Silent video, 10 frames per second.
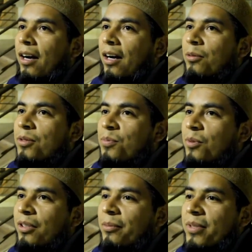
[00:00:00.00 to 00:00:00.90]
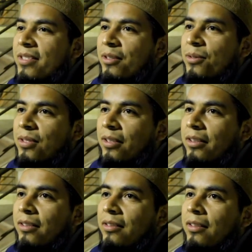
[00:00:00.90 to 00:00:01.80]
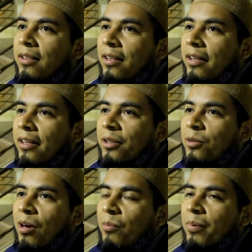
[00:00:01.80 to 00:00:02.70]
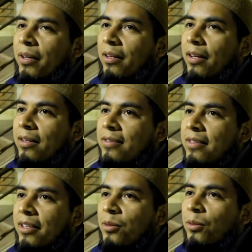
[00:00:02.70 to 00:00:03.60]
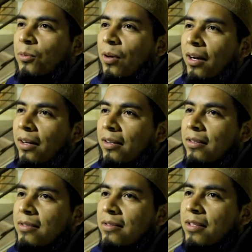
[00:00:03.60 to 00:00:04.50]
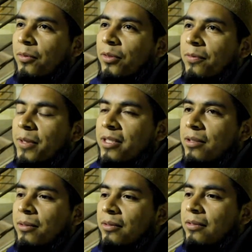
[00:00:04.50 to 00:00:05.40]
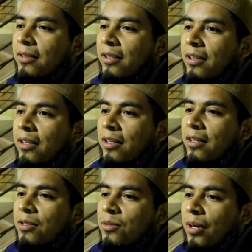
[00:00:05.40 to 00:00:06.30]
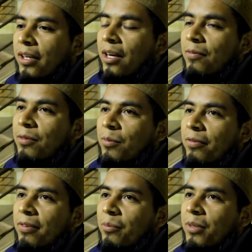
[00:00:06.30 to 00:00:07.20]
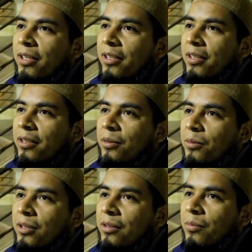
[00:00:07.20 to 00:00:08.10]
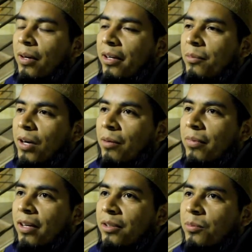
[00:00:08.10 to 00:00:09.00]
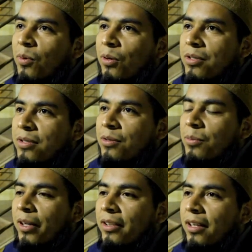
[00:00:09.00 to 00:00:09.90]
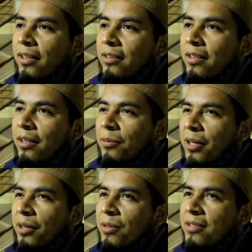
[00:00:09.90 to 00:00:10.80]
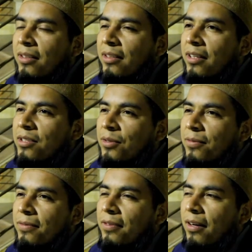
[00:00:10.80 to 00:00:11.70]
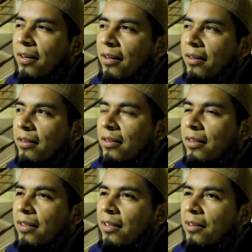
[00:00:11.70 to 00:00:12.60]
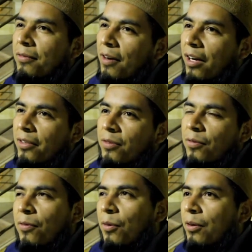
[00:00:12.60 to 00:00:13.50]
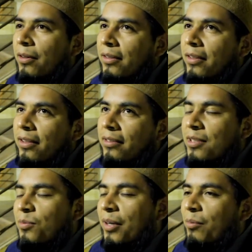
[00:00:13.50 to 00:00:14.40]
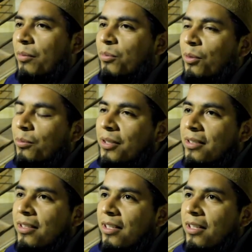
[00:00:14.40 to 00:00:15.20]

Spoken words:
I was born in Mexico City and I grew up in a state called Oaxaca, south of Mexico. So I come from a family with my mom got divorced to my dad when I was at age of 5 or 4. That's what my mom told me.